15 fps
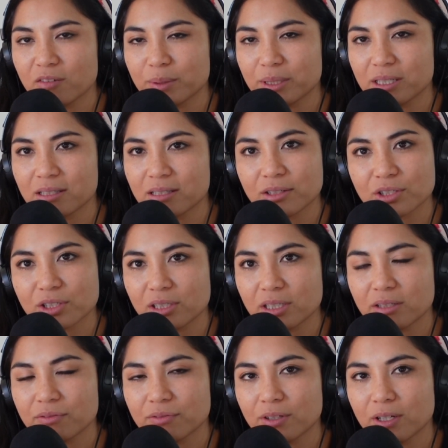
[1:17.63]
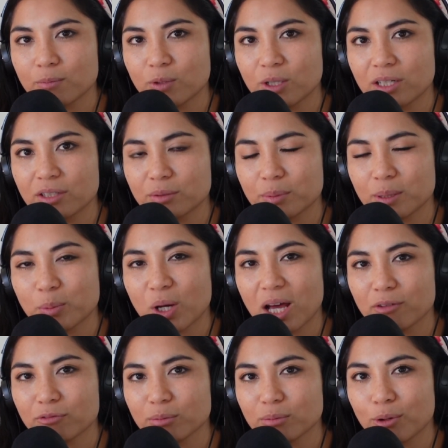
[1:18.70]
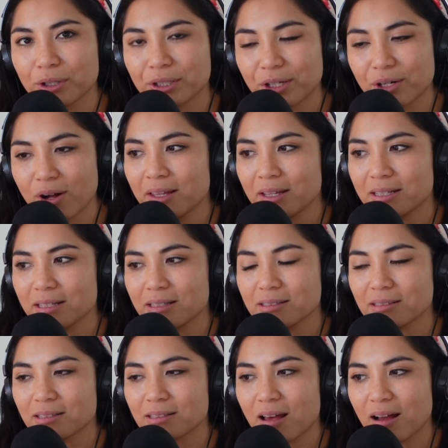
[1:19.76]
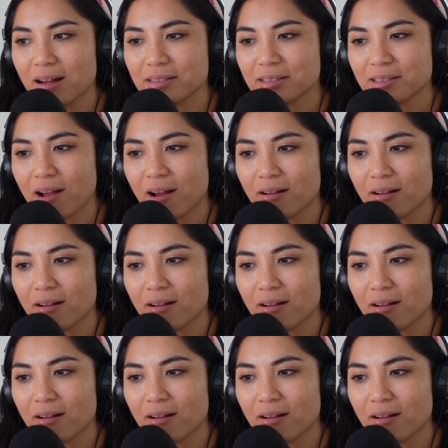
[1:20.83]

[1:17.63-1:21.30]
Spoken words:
but essentially from what other people have reported on is that